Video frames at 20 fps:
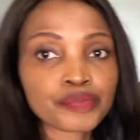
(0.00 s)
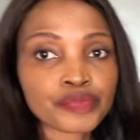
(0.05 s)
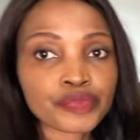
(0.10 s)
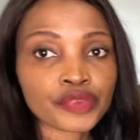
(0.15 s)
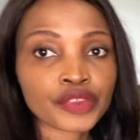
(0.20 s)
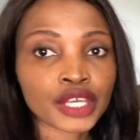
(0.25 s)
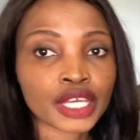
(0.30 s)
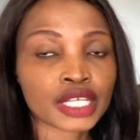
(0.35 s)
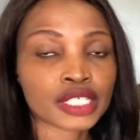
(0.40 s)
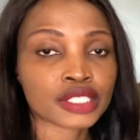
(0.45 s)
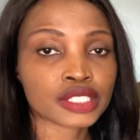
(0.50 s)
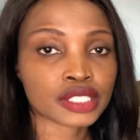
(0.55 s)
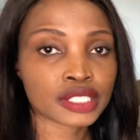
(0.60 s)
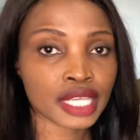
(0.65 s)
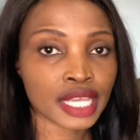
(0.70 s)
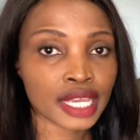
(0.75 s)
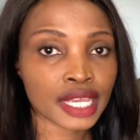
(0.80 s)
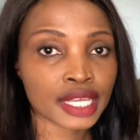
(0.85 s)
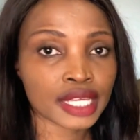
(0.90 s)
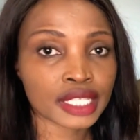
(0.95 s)
They
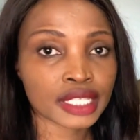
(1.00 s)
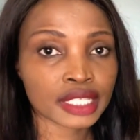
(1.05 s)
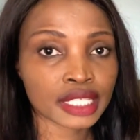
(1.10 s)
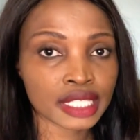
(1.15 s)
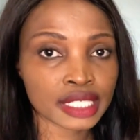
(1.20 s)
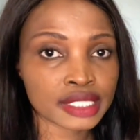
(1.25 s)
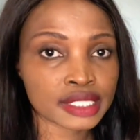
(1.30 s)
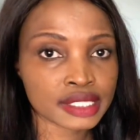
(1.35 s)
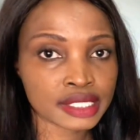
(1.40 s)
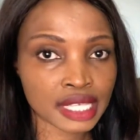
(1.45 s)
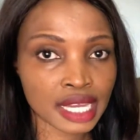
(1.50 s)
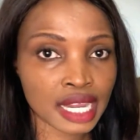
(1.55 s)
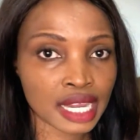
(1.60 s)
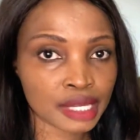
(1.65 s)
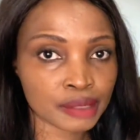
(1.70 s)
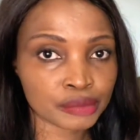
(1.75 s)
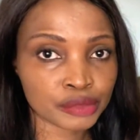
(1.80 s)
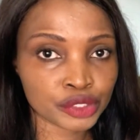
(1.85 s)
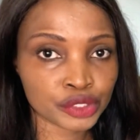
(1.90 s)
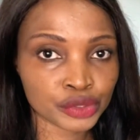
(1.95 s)
take less
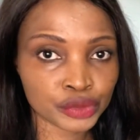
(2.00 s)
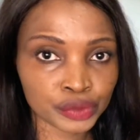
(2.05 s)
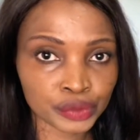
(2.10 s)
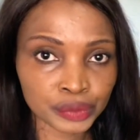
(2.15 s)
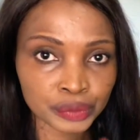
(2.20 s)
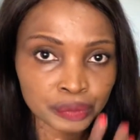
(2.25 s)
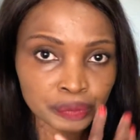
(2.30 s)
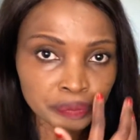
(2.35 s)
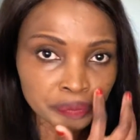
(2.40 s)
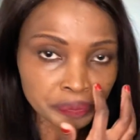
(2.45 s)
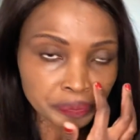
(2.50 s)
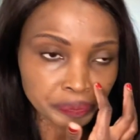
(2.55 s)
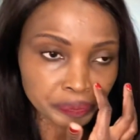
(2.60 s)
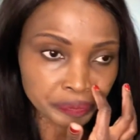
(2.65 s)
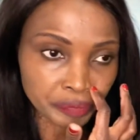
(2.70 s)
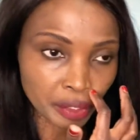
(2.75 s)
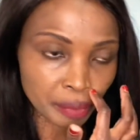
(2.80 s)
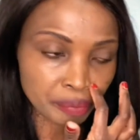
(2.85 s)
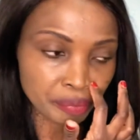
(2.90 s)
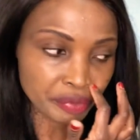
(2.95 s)
time to
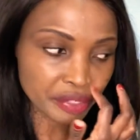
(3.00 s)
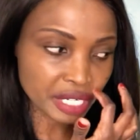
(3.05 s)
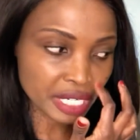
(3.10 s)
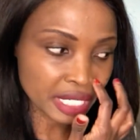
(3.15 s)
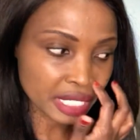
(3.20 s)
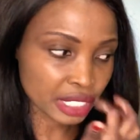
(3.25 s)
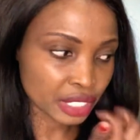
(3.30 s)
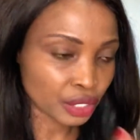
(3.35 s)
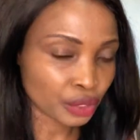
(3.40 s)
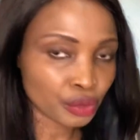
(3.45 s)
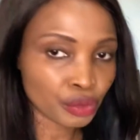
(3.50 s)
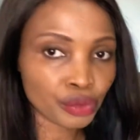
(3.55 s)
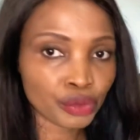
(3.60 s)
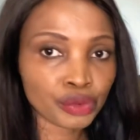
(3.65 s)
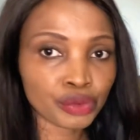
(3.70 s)
bring in your